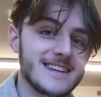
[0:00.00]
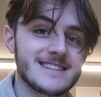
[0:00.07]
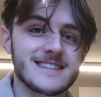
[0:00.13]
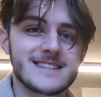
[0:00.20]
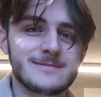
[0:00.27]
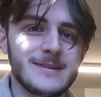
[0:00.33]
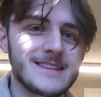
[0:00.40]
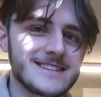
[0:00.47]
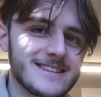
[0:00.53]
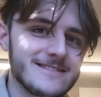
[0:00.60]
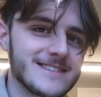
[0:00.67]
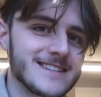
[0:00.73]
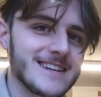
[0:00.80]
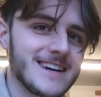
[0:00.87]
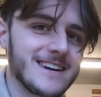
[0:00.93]
It's expensive
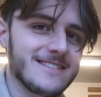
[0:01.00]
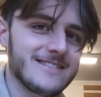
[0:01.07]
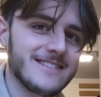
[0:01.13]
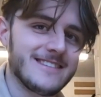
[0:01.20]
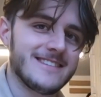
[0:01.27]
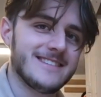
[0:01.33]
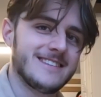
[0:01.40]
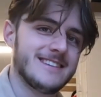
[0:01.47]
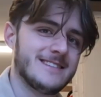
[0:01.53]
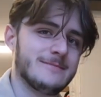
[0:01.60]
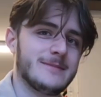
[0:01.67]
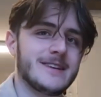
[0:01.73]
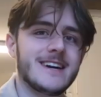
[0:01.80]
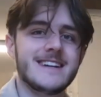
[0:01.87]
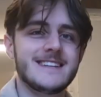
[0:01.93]
stuff,
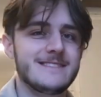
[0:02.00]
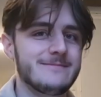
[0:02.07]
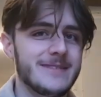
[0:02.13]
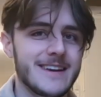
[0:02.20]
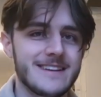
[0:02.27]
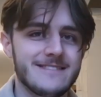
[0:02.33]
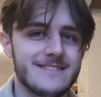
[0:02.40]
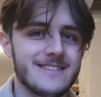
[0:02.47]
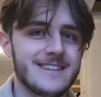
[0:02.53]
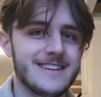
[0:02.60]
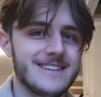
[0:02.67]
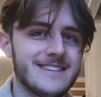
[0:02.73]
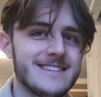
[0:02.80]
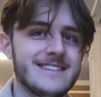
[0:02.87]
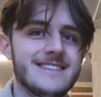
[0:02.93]
but I didn't pay for it.